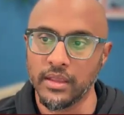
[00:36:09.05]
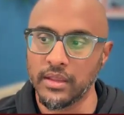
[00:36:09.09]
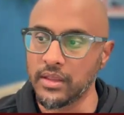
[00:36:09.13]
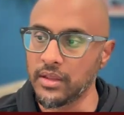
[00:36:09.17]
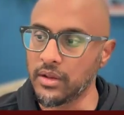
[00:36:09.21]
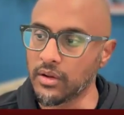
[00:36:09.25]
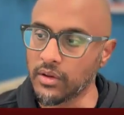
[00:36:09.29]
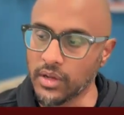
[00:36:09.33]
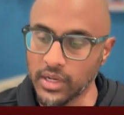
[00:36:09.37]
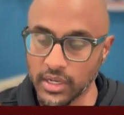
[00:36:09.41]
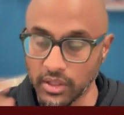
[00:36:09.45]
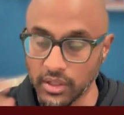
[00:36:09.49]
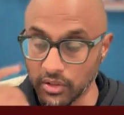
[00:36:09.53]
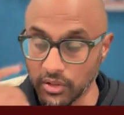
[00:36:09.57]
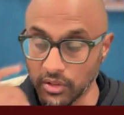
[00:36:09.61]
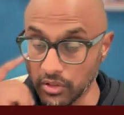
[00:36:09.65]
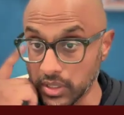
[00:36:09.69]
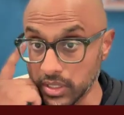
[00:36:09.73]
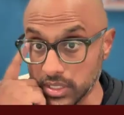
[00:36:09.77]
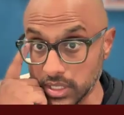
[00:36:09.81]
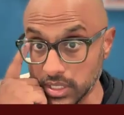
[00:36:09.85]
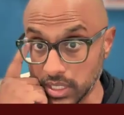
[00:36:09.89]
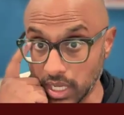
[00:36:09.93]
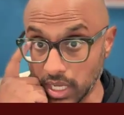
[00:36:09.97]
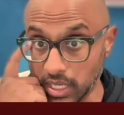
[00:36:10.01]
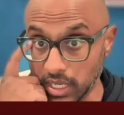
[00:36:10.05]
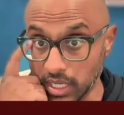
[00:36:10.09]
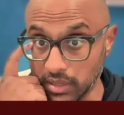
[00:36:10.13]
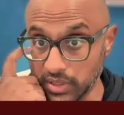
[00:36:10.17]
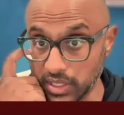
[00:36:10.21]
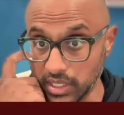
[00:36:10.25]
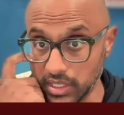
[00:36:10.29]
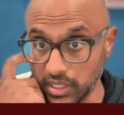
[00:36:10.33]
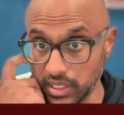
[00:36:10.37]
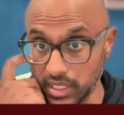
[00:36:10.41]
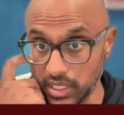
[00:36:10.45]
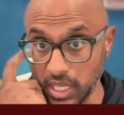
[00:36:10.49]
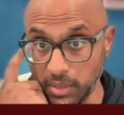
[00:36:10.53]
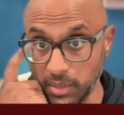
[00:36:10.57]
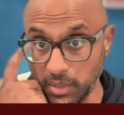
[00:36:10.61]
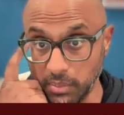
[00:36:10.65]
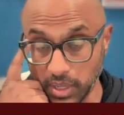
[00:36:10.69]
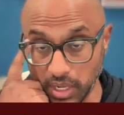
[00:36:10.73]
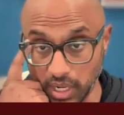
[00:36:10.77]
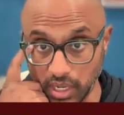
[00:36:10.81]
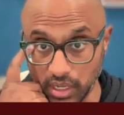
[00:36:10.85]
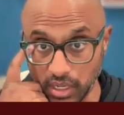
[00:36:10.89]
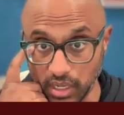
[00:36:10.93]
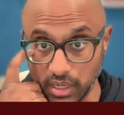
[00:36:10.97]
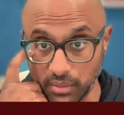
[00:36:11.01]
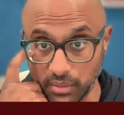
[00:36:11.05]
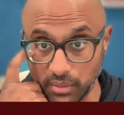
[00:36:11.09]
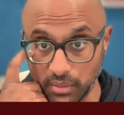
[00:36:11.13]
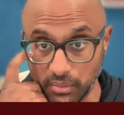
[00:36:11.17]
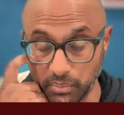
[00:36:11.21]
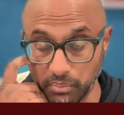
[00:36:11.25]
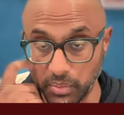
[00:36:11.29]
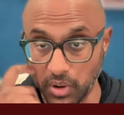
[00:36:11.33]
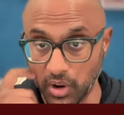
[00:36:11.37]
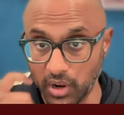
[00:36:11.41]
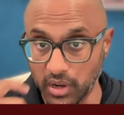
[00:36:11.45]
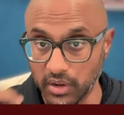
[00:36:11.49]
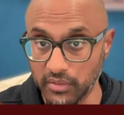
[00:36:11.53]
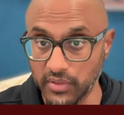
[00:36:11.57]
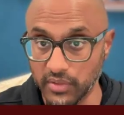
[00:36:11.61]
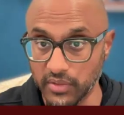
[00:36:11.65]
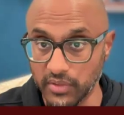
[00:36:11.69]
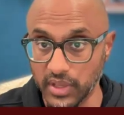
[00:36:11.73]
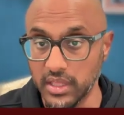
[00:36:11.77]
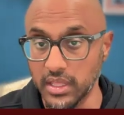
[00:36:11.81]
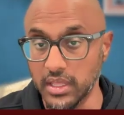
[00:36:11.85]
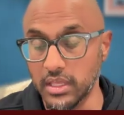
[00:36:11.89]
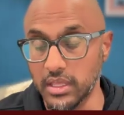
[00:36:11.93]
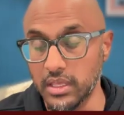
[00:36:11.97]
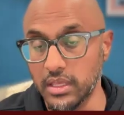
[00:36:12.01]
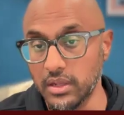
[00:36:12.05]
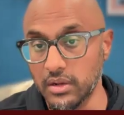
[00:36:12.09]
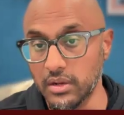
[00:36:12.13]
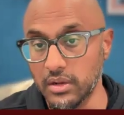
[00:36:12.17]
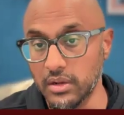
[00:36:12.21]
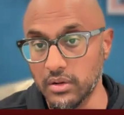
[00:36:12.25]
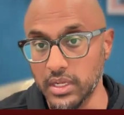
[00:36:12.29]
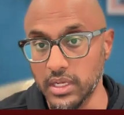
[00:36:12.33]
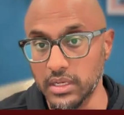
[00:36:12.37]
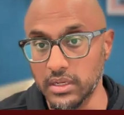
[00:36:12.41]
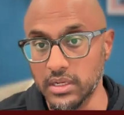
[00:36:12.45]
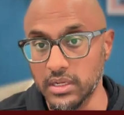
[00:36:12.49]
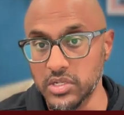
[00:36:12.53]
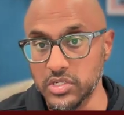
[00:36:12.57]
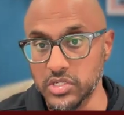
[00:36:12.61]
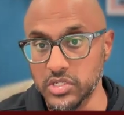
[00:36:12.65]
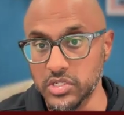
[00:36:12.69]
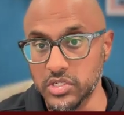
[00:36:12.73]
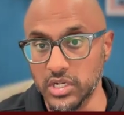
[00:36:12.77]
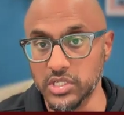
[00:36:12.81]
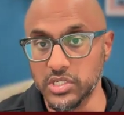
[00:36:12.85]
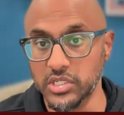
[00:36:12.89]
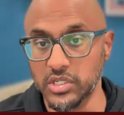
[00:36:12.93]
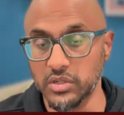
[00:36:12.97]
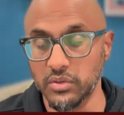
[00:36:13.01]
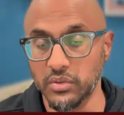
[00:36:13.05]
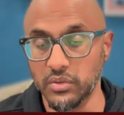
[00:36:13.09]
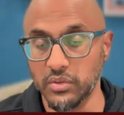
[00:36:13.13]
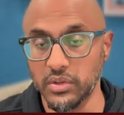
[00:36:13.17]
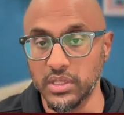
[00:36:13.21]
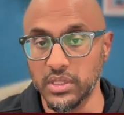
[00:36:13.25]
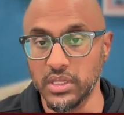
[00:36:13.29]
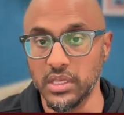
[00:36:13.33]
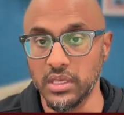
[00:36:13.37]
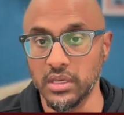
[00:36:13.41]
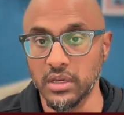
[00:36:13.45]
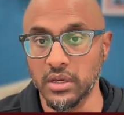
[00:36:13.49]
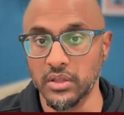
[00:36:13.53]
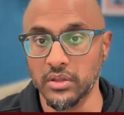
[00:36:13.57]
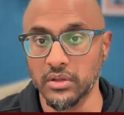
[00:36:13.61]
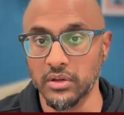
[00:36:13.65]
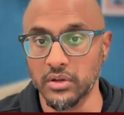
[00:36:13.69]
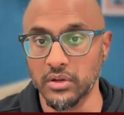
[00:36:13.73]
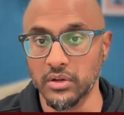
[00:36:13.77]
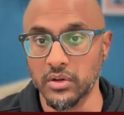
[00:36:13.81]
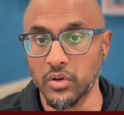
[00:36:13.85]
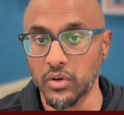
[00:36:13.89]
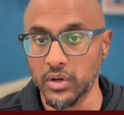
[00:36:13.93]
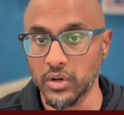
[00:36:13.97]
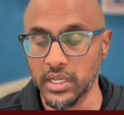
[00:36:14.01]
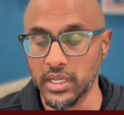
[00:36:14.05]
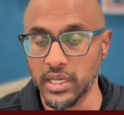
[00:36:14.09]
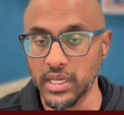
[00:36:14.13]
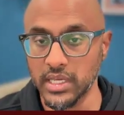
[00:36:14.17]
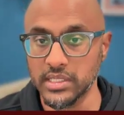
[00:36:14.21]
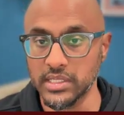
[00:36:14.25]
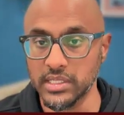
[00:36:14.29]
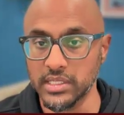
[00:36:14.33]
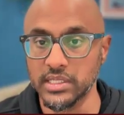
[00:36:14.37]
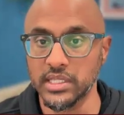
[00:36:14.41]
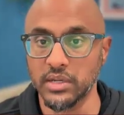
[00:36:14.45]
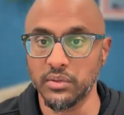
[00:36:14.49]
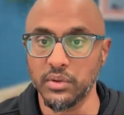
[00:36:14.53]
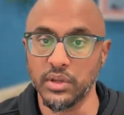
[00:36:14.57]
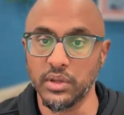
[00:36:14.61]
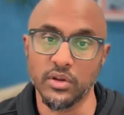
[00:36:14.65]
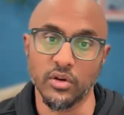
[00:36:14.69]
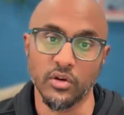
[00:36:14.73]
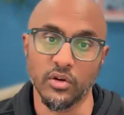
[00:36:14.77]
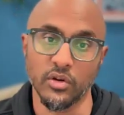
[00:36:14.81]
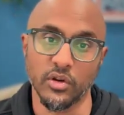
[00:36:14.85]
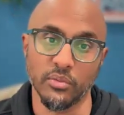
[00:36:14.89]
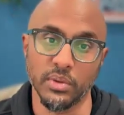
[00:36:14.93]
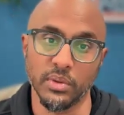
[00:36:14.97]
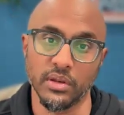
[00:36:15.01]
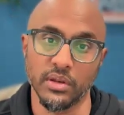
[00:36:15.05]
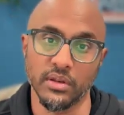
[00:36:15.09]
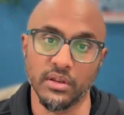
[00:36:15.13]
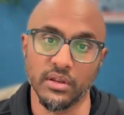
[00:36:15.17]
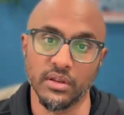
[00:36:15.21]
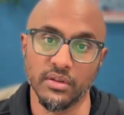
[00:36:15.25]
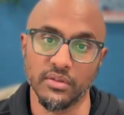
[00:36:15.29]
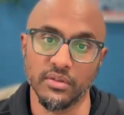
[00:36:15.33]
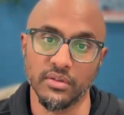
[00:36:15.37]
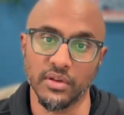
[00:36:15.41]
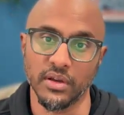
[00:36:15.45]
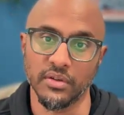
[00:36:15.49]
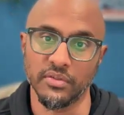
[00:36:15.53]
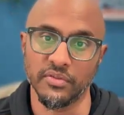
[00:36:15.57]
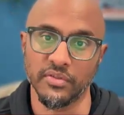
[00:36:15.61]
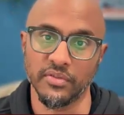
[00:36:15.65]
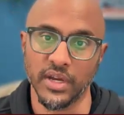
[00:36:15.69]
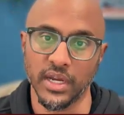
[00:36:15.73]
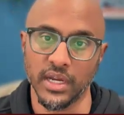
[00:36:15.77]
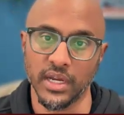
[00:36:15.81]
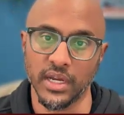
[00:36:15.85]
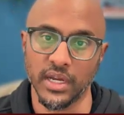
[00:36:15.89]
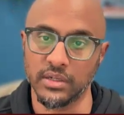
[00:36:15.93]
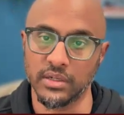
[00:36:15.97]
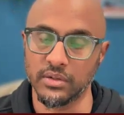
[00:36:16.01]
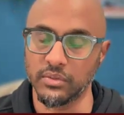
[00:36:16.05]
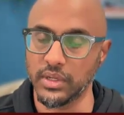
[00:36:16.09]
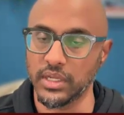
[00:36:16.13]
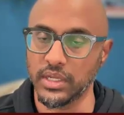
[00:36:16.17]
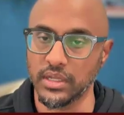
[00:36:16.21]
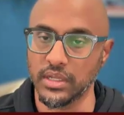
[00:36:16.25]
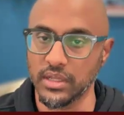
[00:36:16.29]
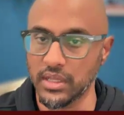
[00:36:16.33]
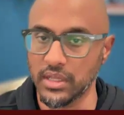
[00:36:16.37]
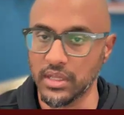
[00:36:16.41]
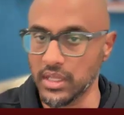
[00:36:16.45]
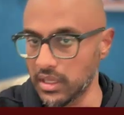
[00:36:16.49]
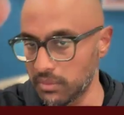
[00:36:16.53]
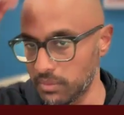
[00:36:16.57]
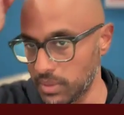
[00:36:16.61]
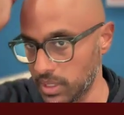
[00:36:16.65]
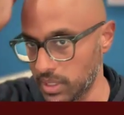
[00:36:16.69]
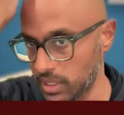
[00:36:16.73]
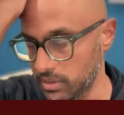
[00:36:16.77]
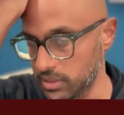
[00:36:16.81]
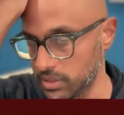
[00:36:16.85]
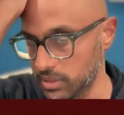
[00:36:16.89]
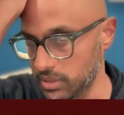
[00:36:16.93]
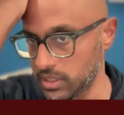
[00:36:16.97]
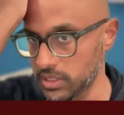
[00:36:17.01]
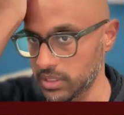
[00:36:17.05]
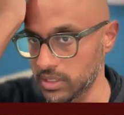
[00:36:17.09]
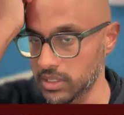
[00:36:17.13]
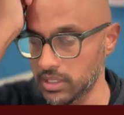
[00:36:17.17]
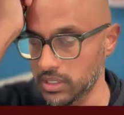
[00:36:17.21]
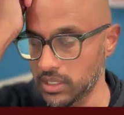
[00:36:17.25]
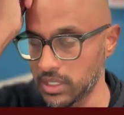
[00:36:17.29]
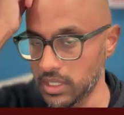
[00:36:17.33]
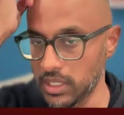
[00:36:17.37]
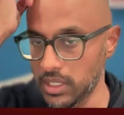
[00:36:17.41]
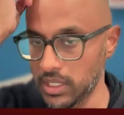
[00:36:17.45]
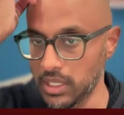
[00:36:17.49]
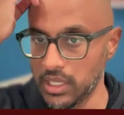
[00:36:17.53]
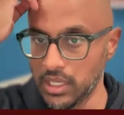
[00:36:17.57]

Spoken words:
another thing to kind of keep an eye on, but part of, I think, in conjunction with the other court cases that we know have been filed, we can think about the